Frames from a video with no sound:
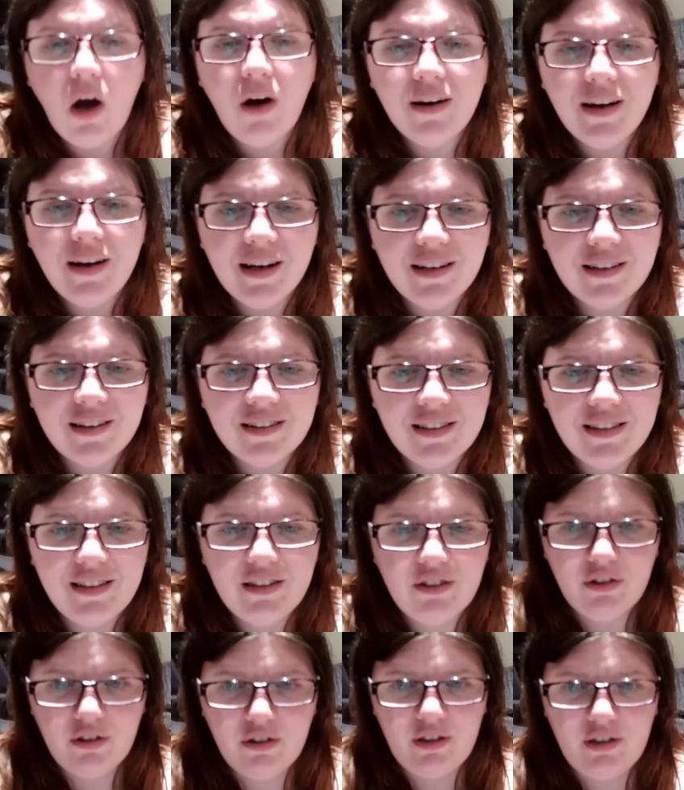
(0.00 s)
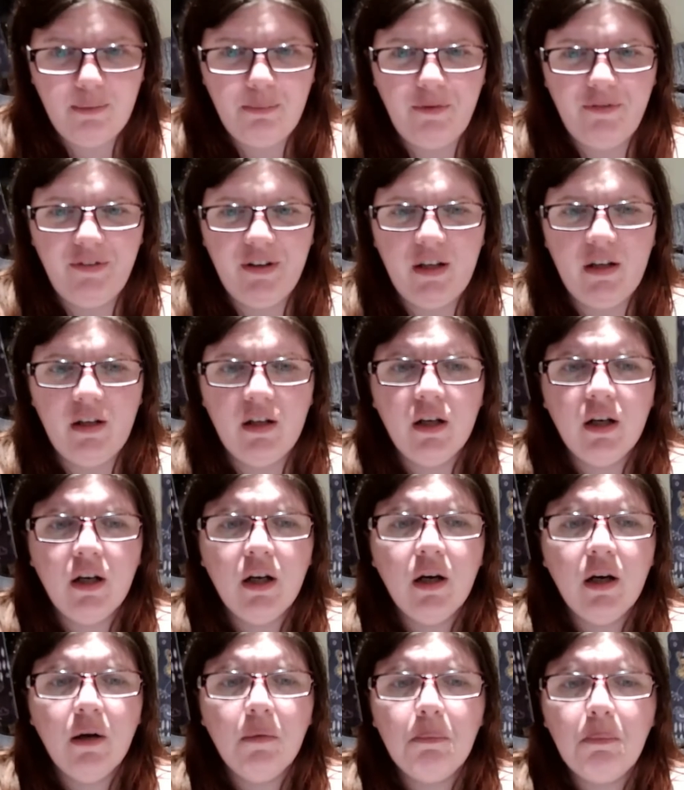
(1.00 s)
get a cleaner clip of it,
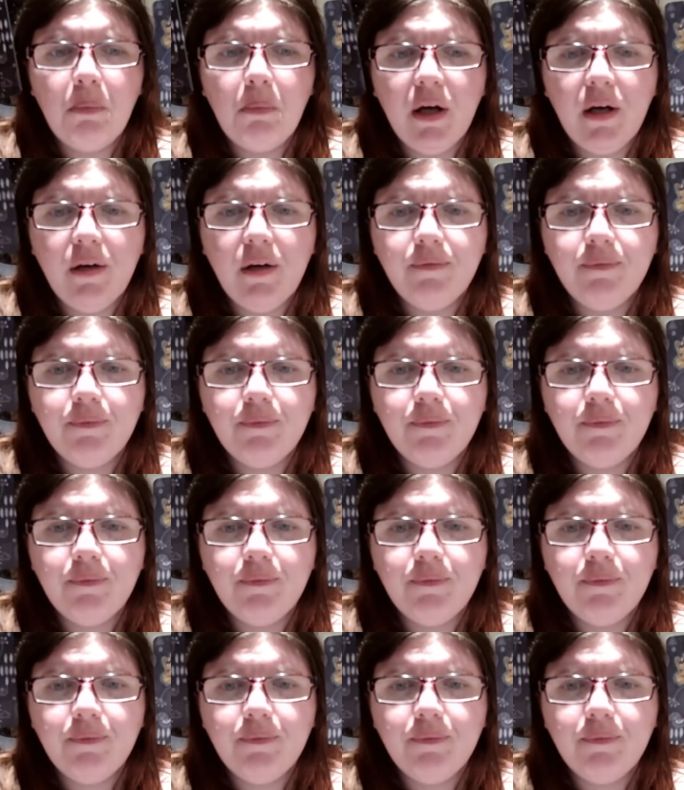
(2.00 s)
but